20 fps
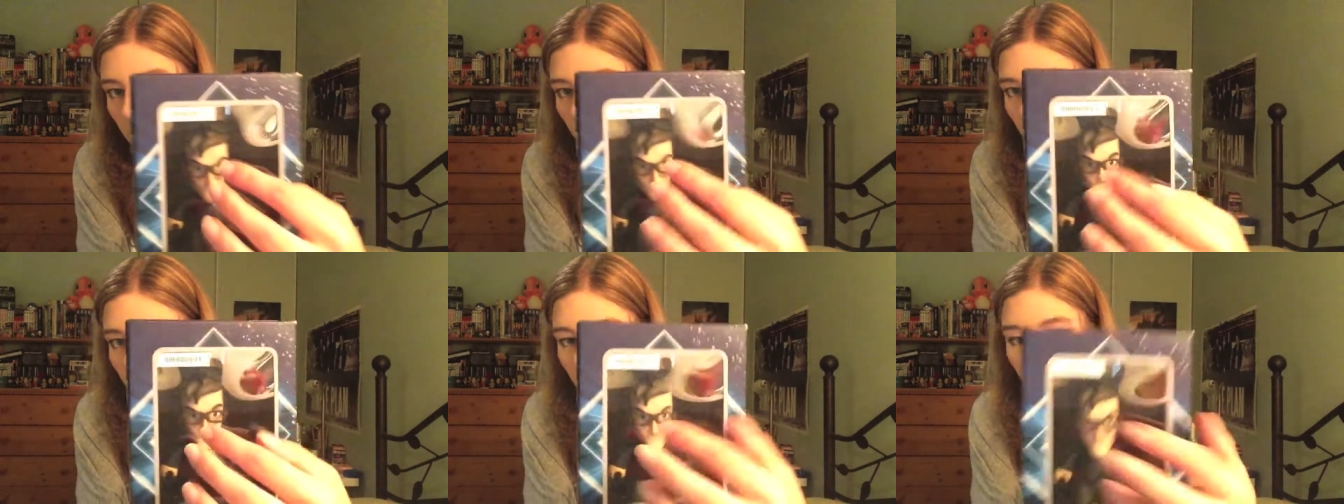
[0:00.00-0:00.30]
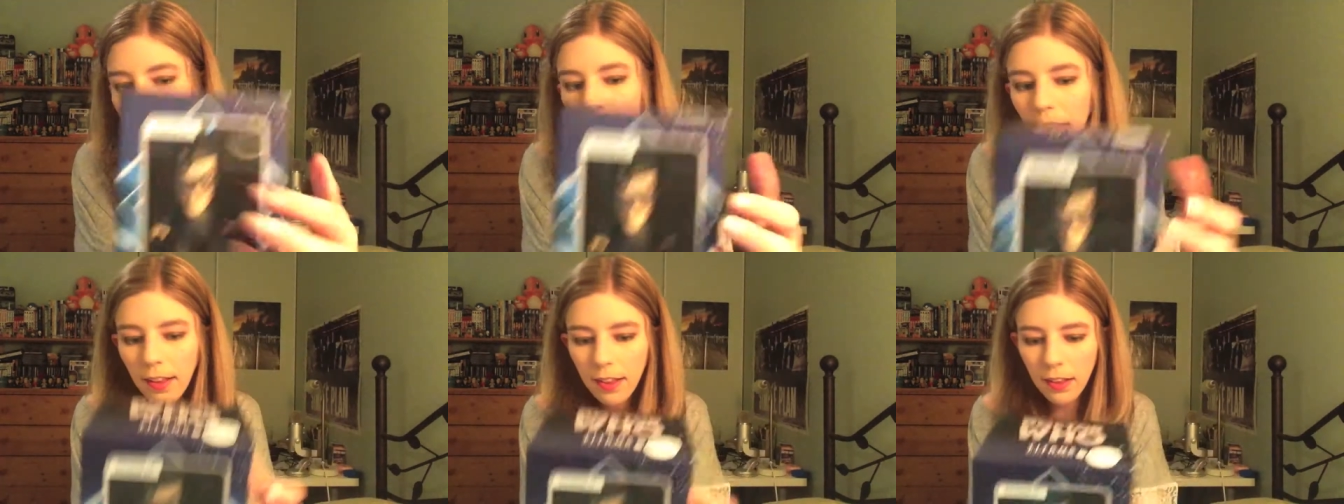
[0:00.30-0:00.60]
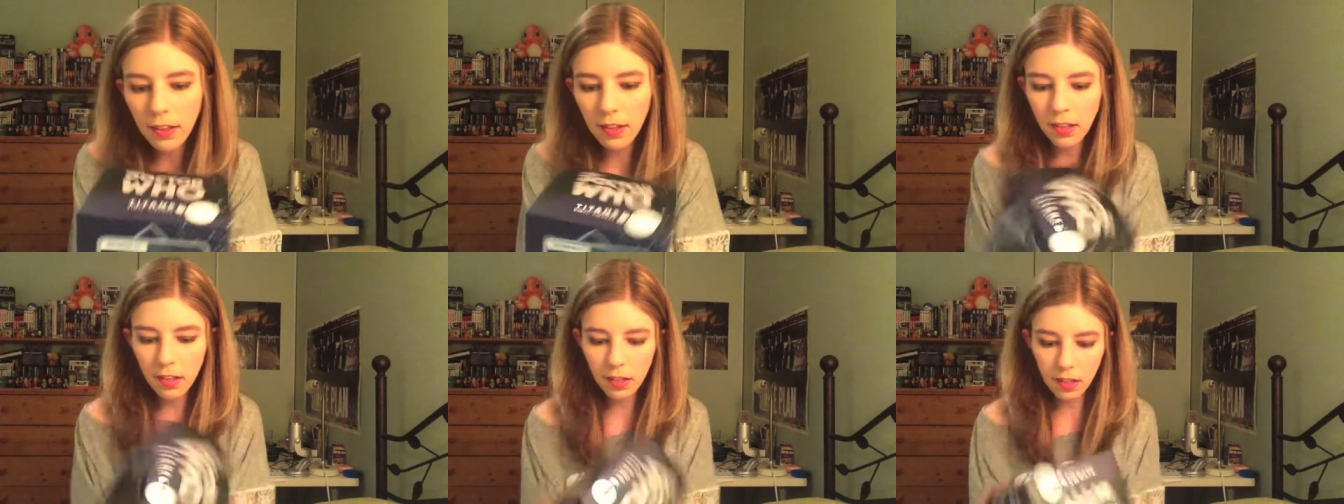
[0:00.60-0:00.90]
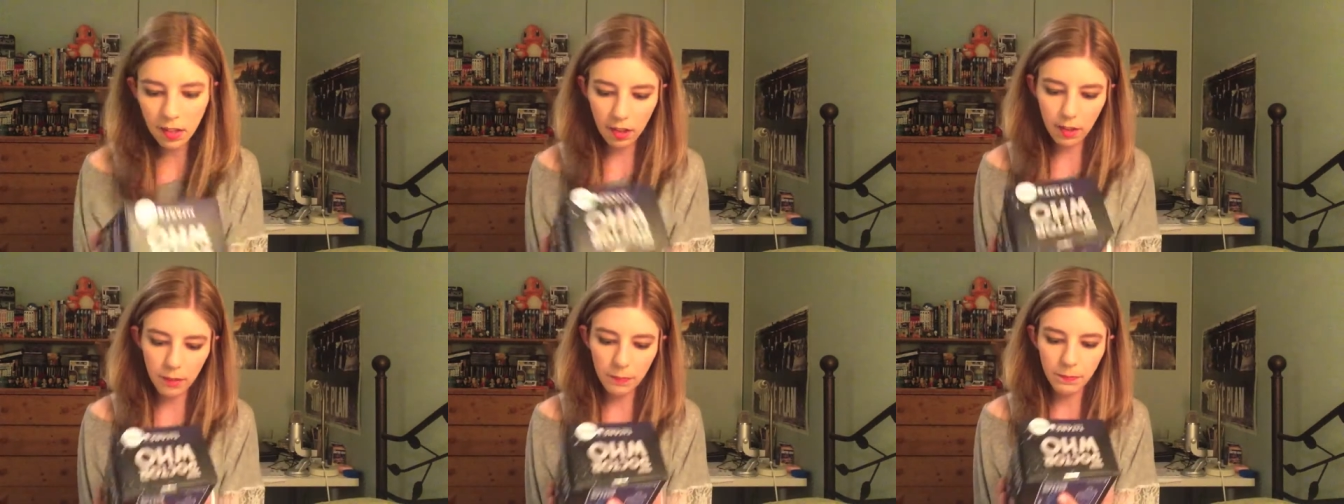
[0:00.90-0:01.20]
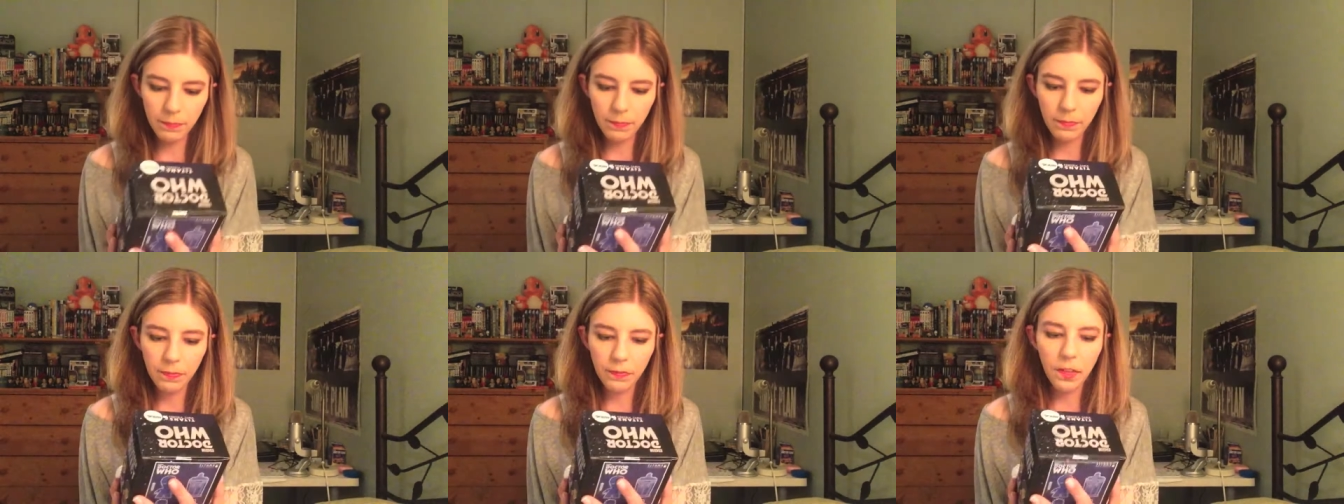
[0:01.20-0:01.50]
his glasses.
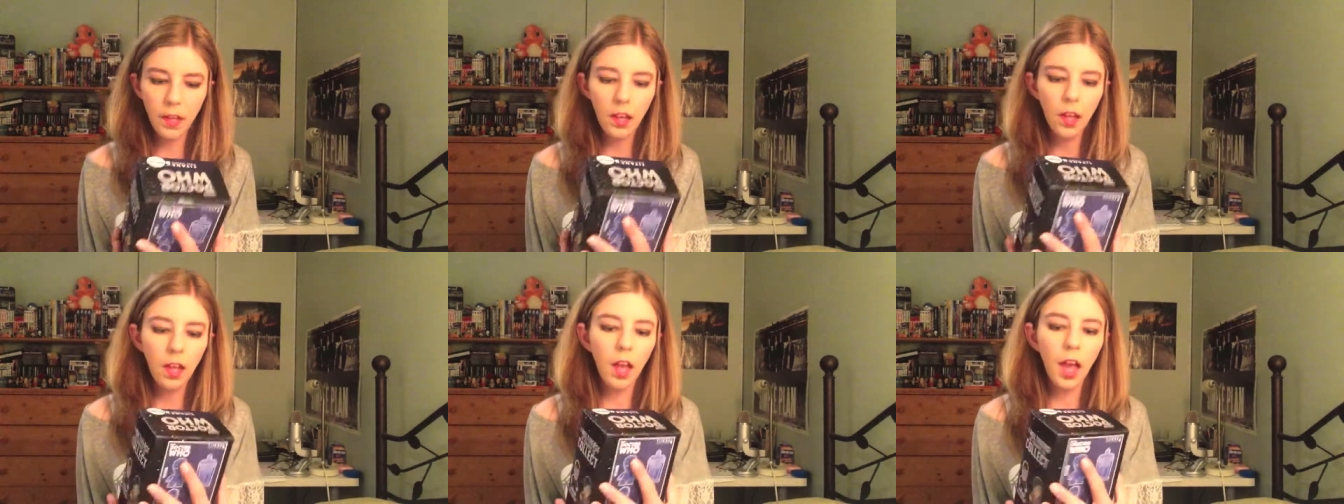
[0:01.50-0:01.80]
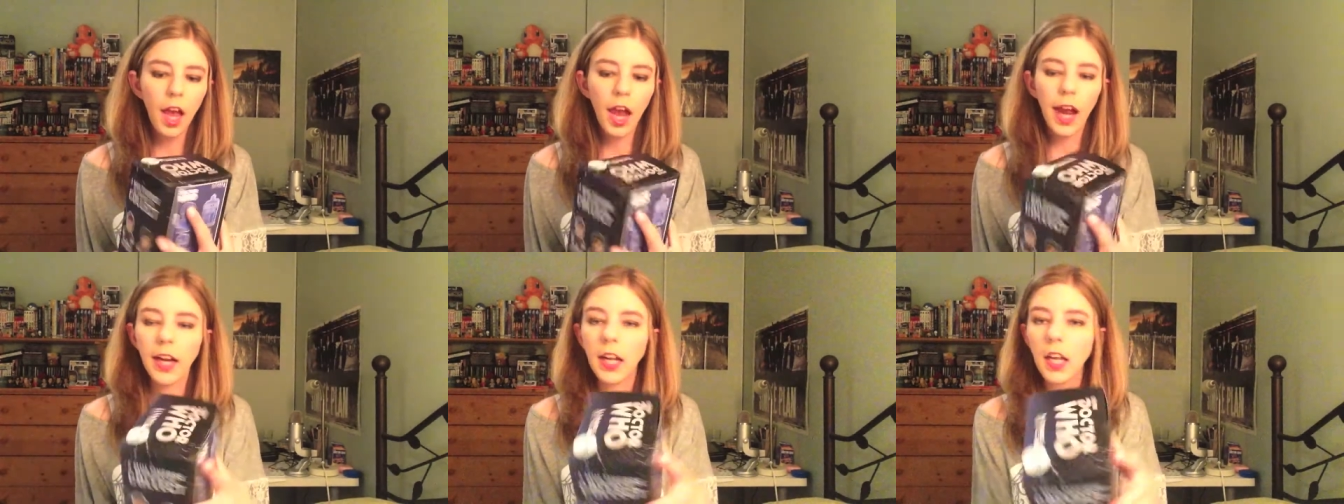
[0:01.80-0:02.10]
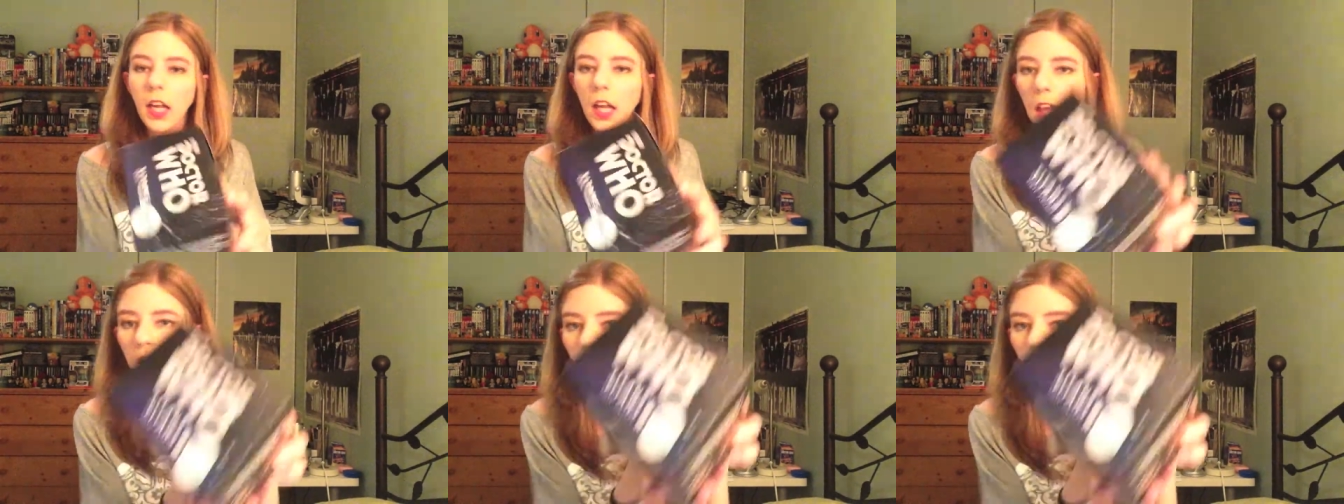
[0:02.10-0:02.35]
And it